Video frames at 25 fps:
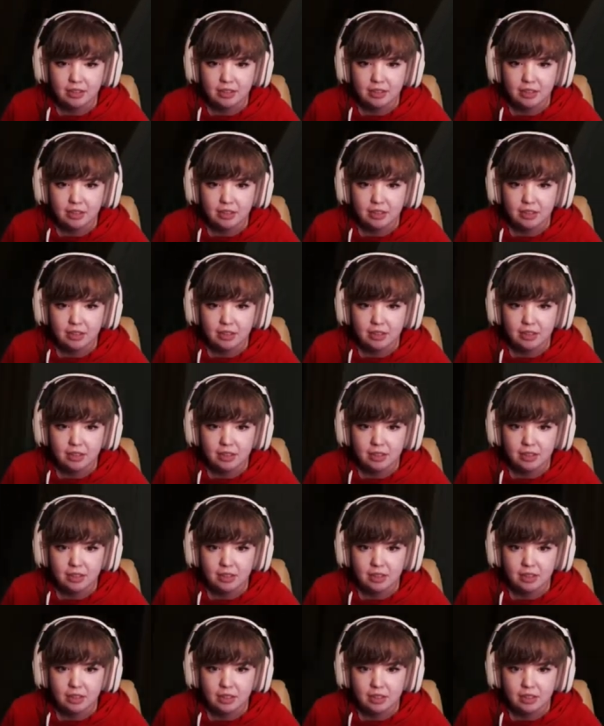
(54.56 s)

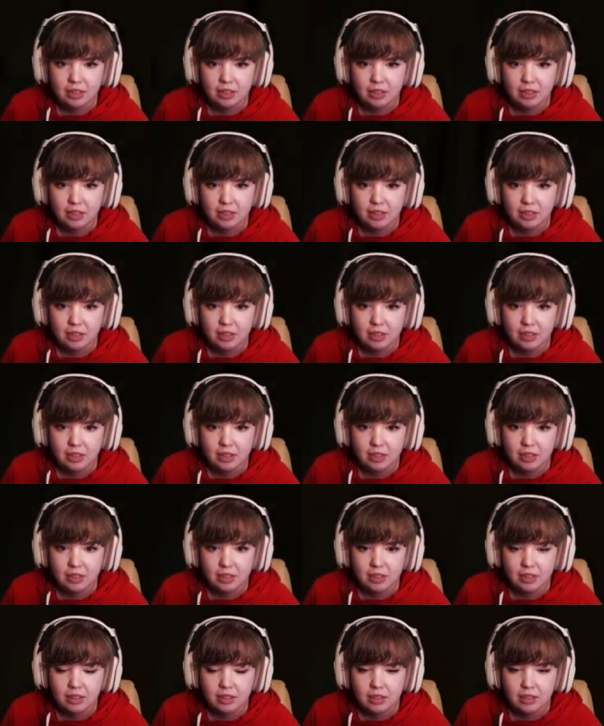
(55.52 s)

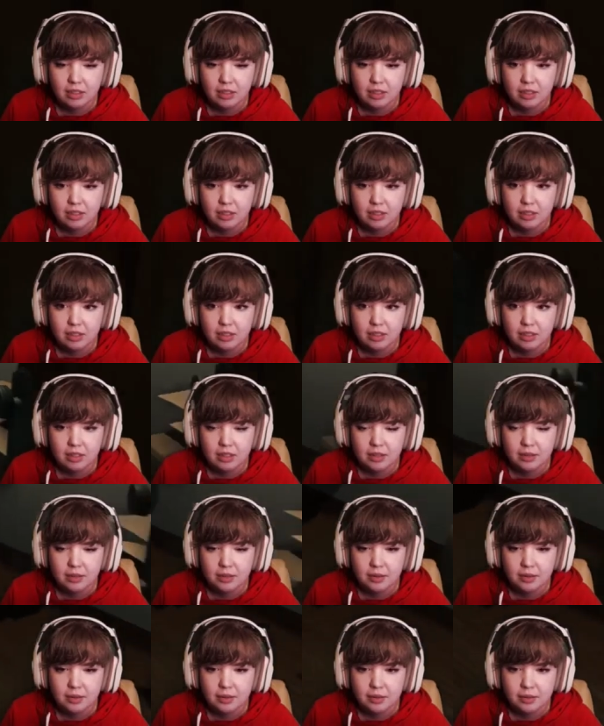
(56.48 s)

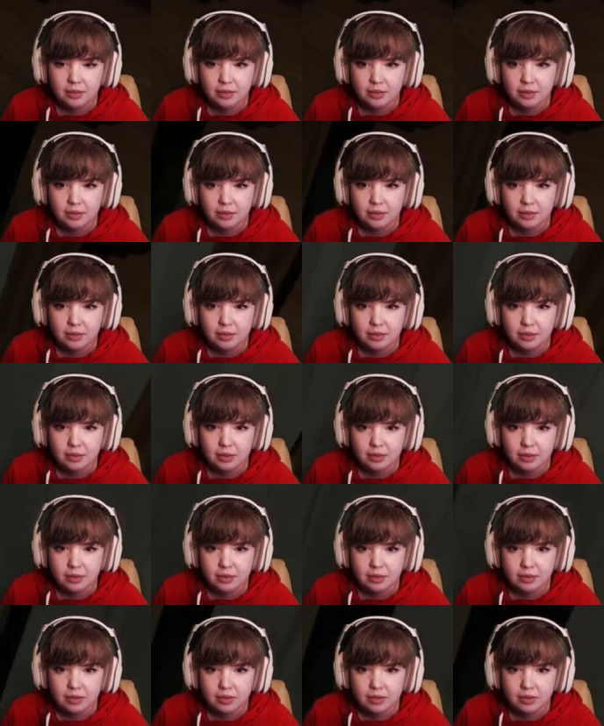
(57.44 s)

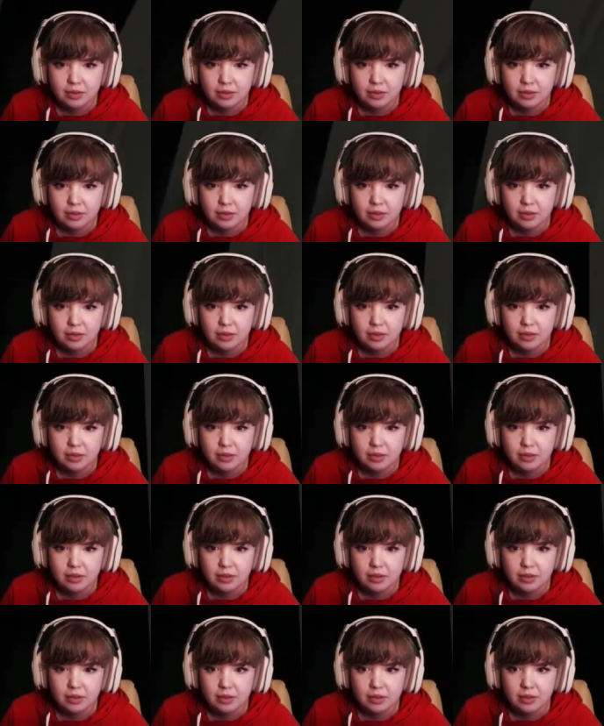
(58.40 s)

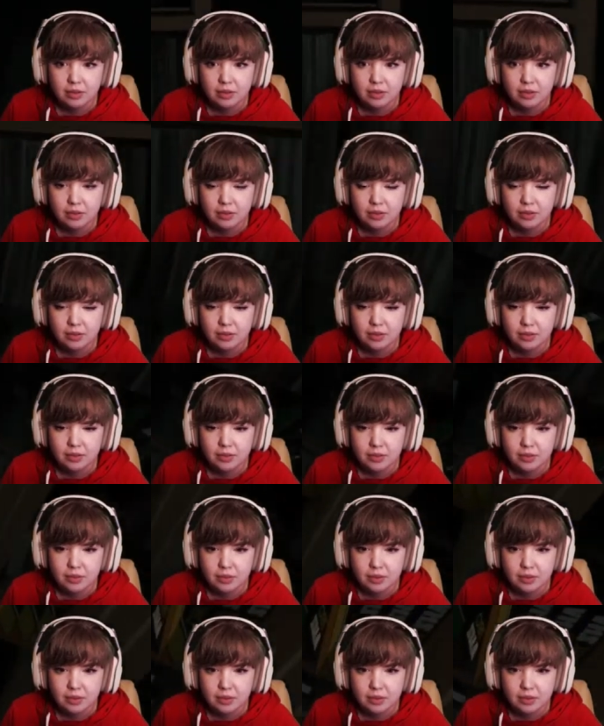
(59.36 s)

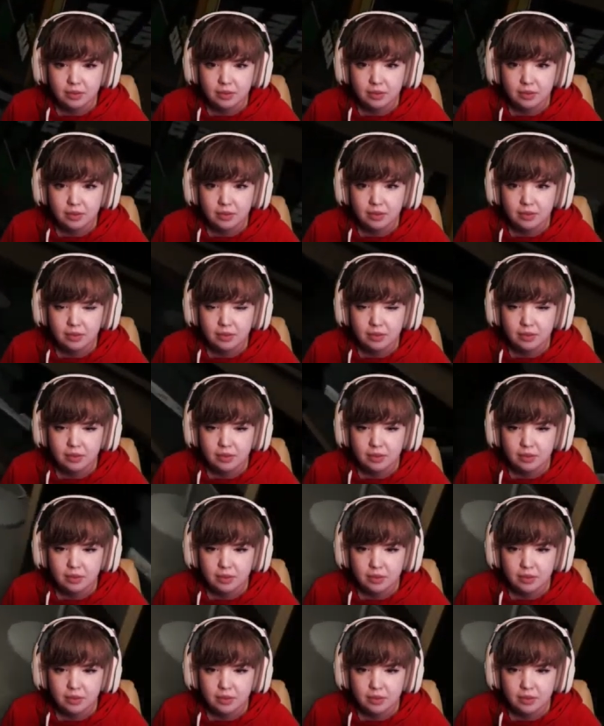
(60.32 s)
(no one is talking)